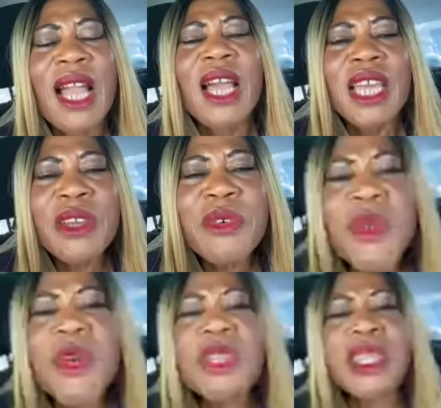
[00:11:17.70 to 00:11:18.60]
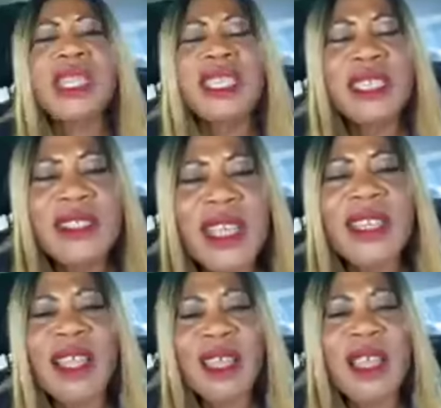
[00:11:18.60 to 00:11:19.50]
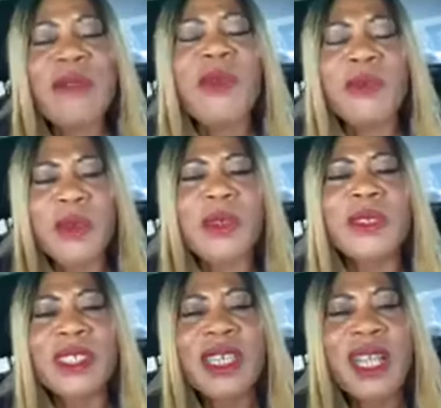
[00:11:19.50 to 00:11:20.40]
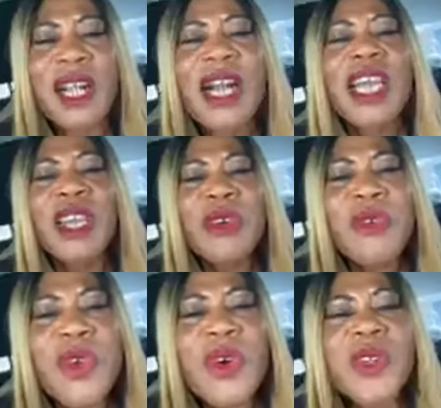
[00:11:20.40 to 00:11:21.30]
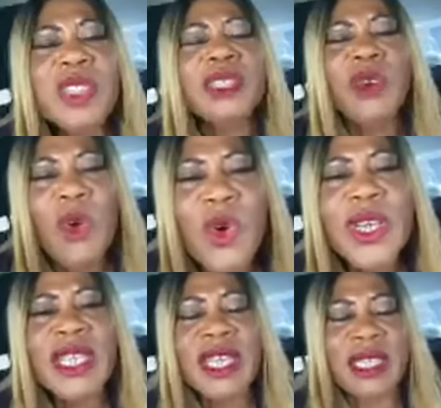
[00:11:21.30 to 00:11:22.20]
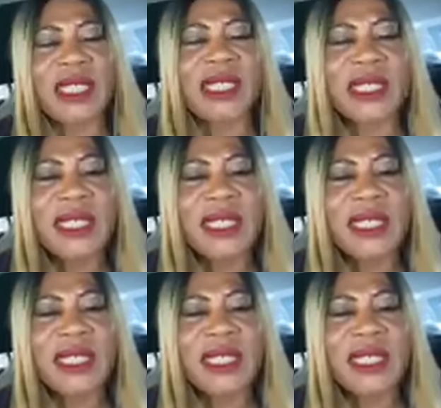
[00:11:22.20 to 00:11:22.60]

He rose in the eternal life of God. He rose in holiness.